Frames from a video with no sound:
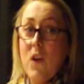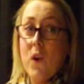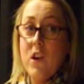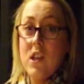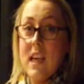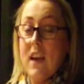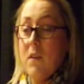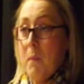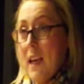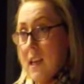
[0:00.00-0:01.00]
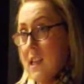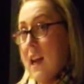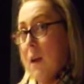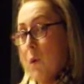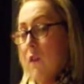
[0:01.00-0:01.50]
the RUC,
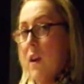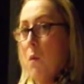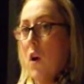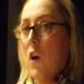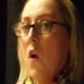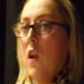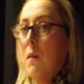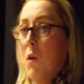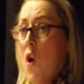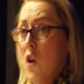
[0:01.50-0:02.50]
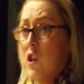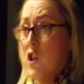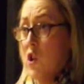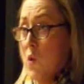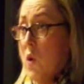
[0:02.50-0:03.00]
PSNI, whatever you want to call them, call to
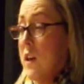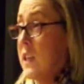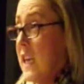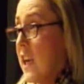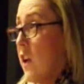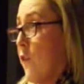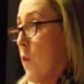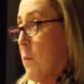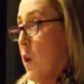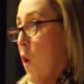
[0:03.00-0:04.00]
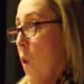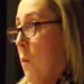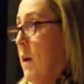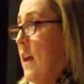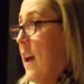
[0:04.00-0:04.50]
your door, take you from your
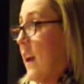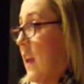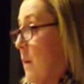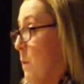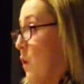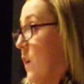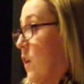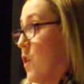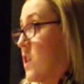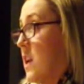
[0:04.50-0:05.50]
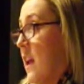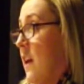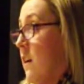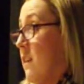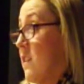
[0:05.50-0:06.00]
home and keep you in custody,
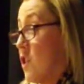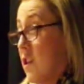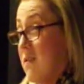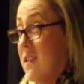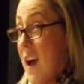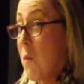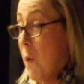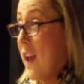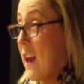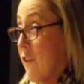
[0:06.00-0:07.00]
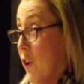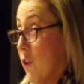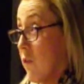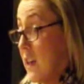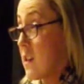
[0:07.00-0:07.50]
they should damn well have a
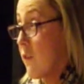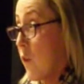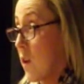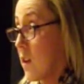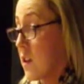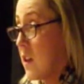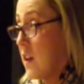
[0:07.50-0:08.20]
good reason for it.